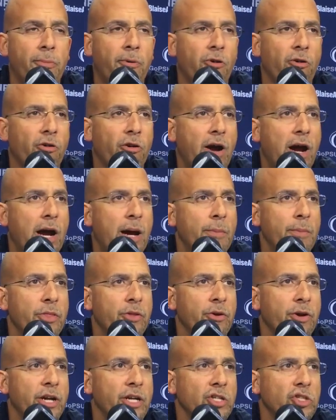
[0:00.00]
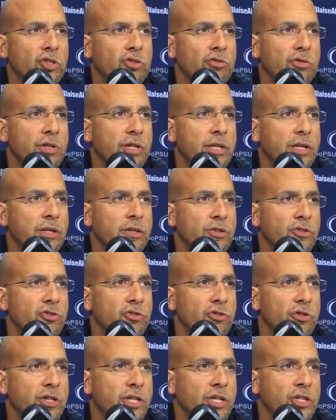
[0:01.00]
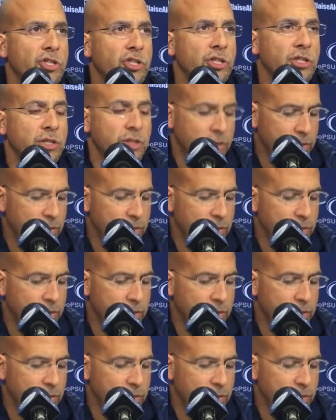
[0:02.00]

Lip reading: program and their history and the tradition.